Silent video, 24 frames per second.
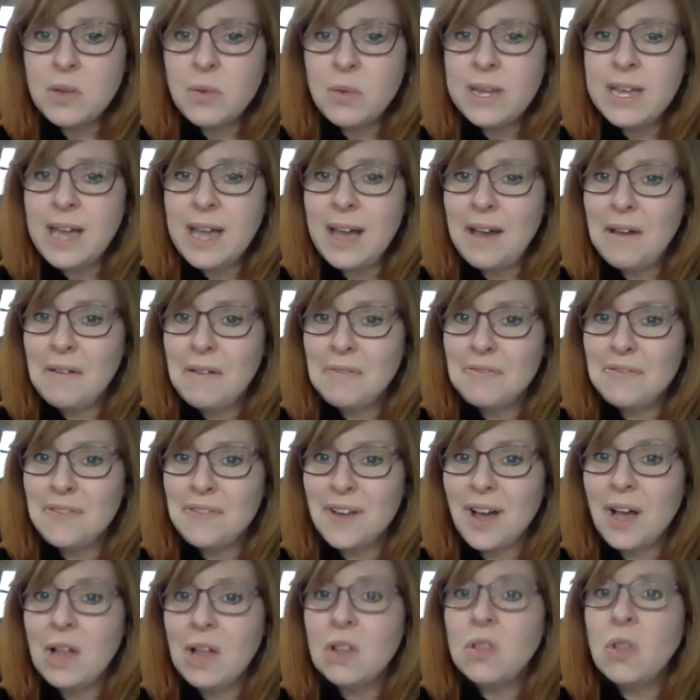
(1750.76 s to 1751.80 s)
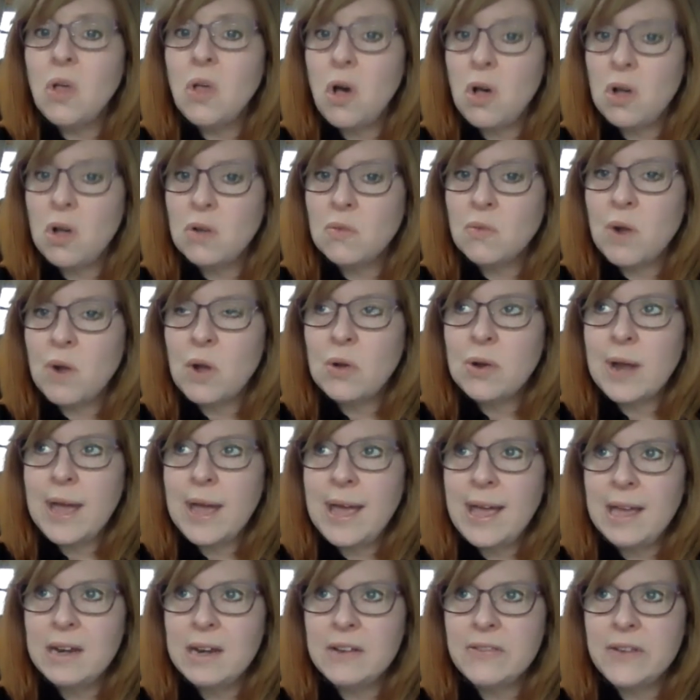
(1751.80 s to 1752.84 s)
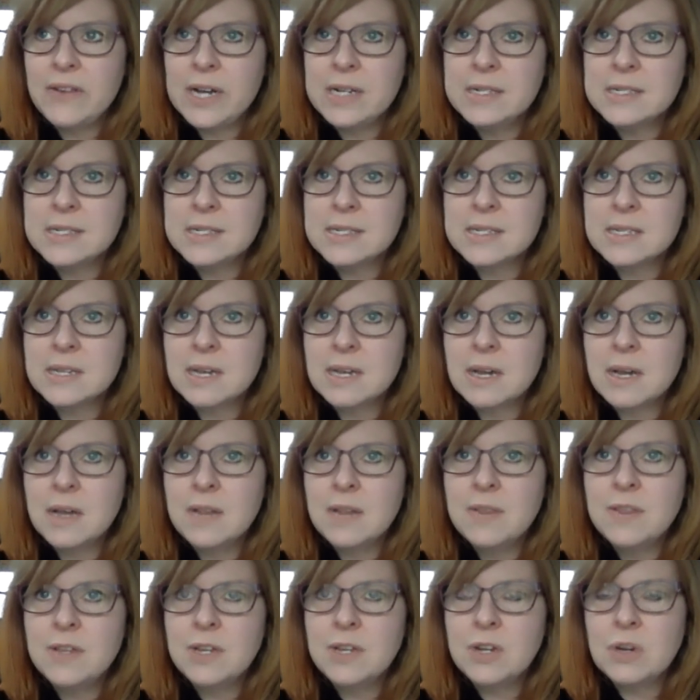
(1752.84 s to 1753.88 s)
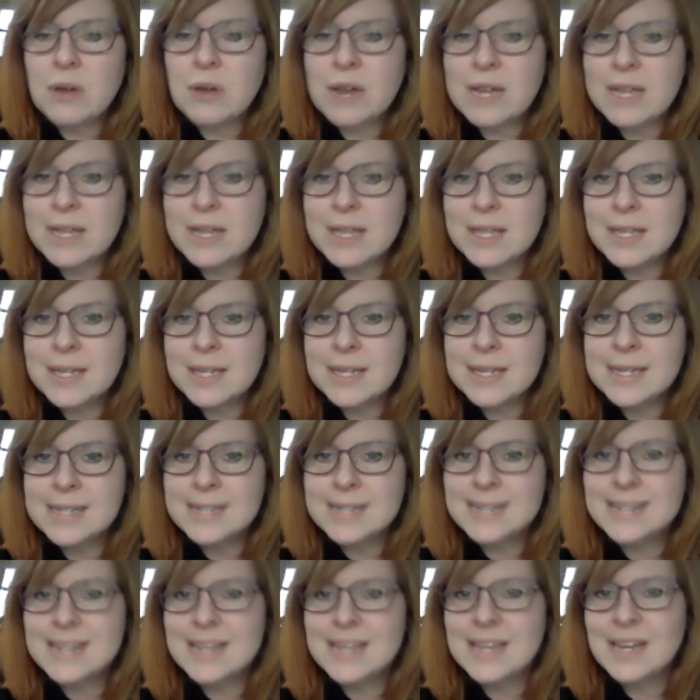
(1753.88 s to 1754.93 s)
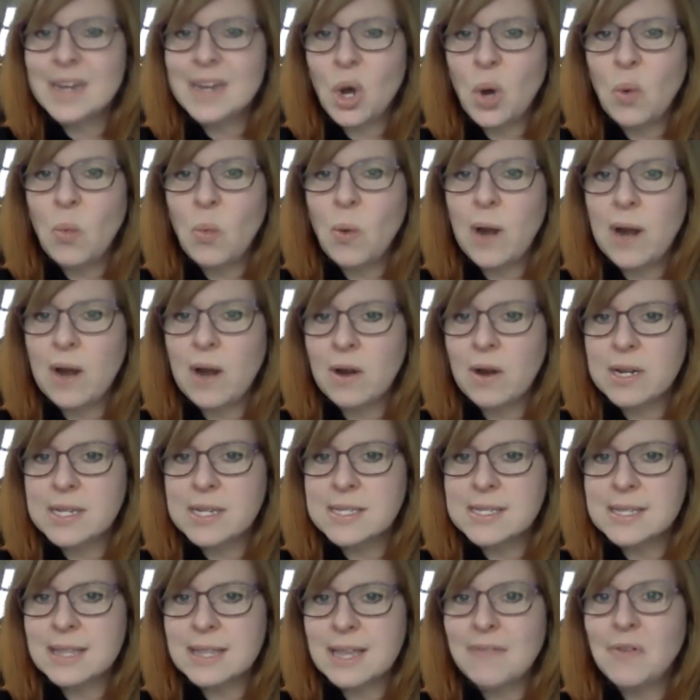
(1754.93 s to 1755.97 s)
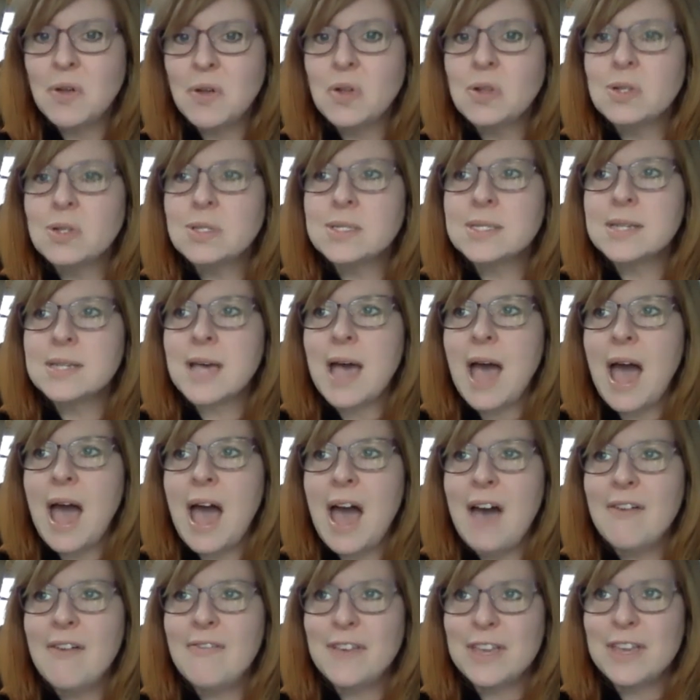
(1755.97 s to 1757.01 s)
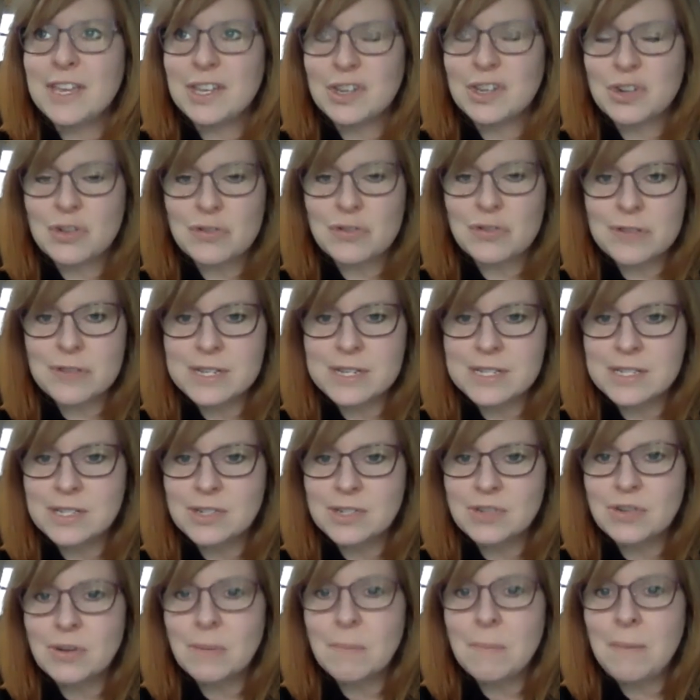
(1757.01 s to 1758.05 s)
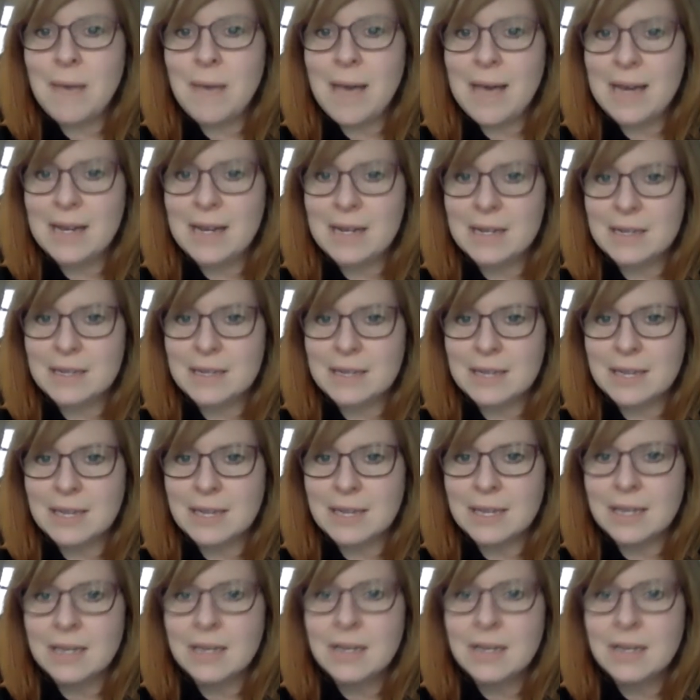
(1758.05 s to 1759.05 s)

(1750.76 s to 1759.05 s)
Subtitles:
we have a long road ahead of us. The great thing is that awareness levels have increased dramatically